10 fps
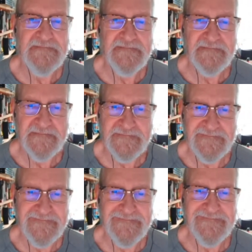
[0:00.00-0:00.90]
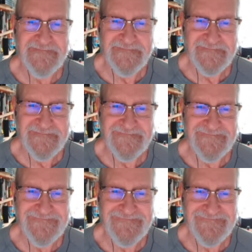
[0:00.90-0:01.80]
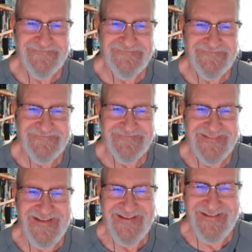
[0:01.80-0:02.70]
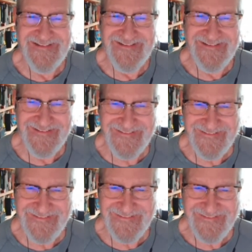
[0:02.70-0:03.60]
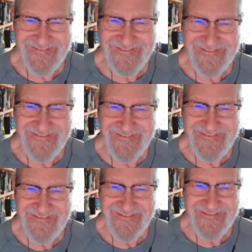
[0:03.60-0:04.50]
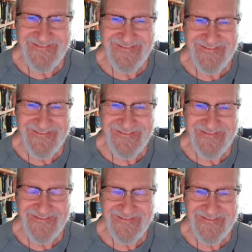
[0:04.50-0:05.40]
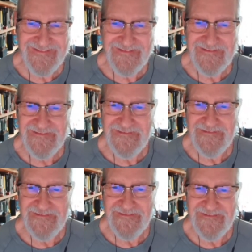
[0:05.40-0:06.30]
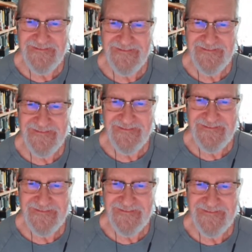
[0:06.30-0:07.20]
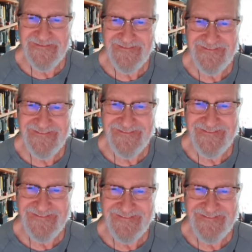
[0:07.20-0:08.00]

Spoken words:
The person shown says nothing.